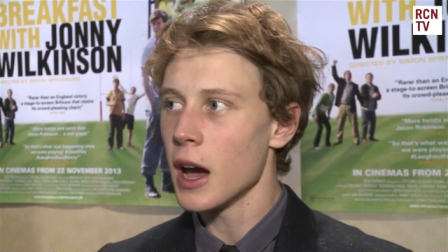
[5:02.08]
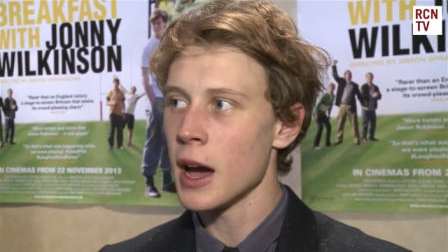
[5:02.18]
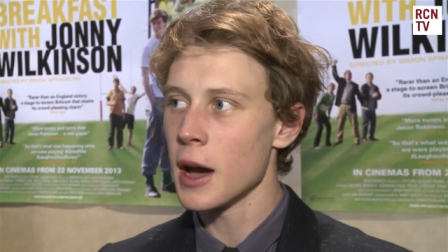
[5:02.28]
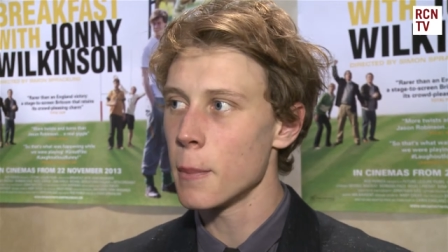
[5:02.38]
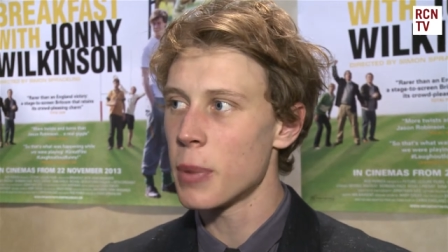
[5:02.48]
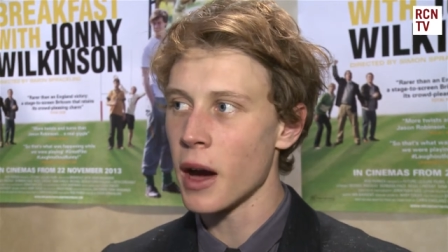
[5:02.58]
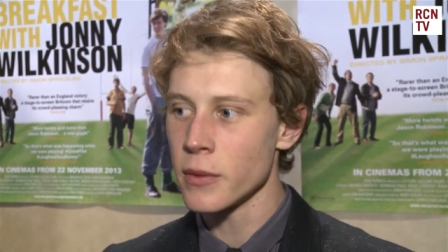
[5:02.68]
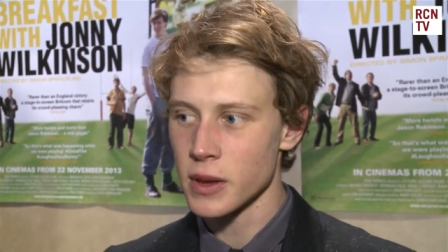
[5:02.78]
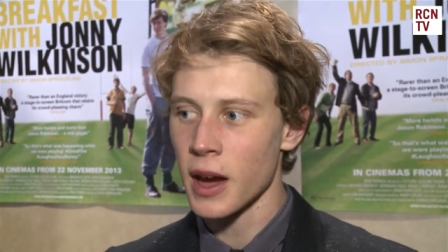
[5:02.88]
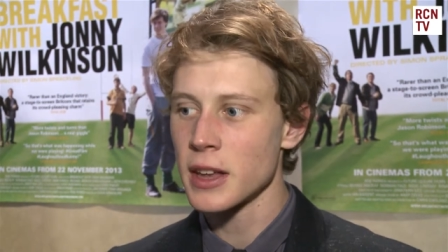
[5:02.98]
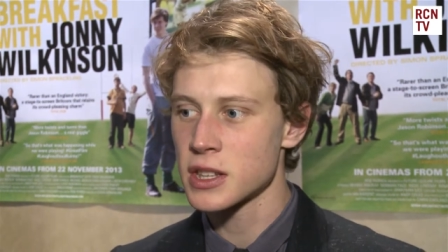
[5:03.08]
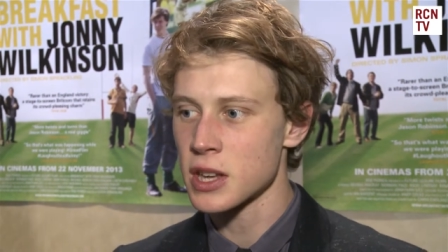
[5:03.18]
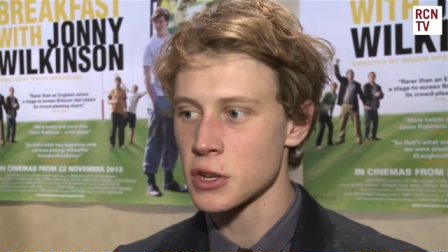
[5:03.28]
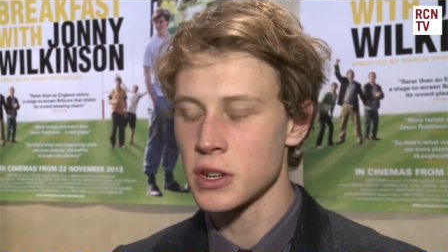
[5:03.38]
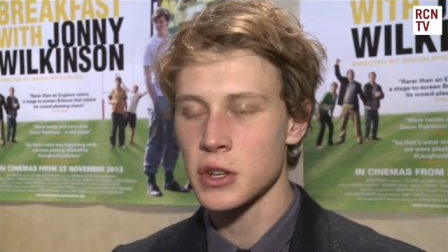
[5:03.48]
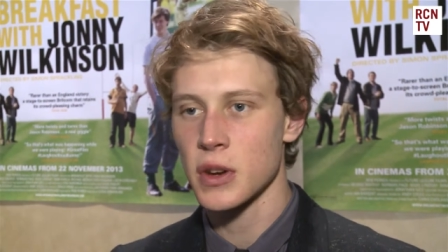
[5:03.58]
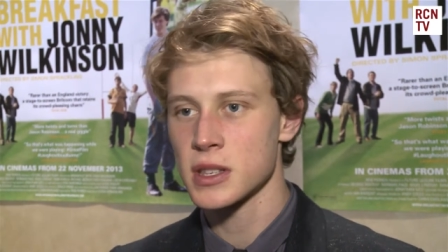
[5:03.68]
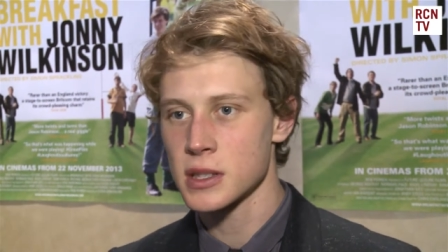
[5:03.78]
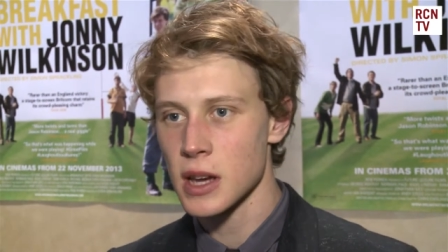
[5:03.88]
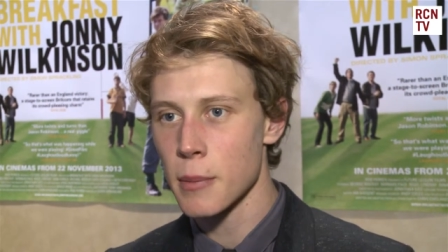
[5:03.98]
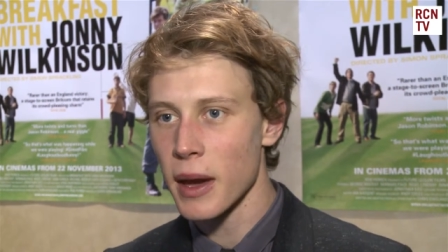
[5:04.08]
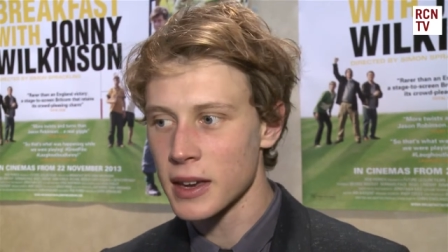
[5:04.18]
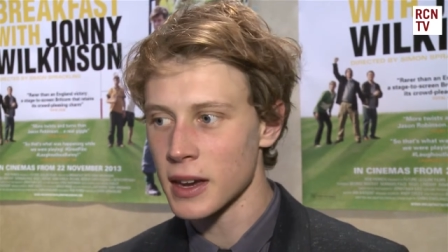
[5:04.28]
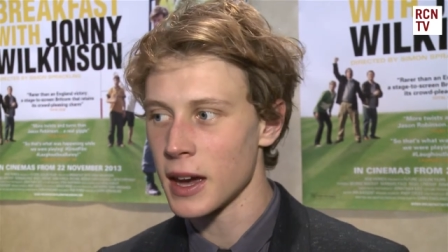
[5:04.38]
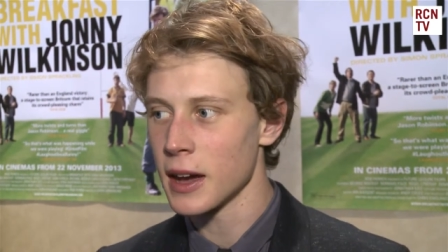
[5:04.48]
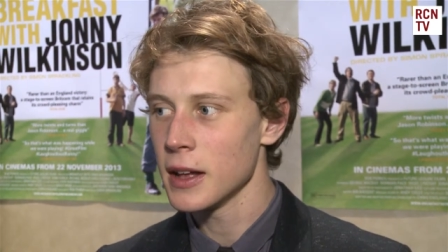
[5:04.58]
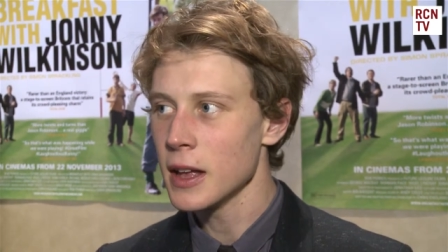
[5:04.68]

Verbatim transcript: Um, but I, I had such an interesting time making it.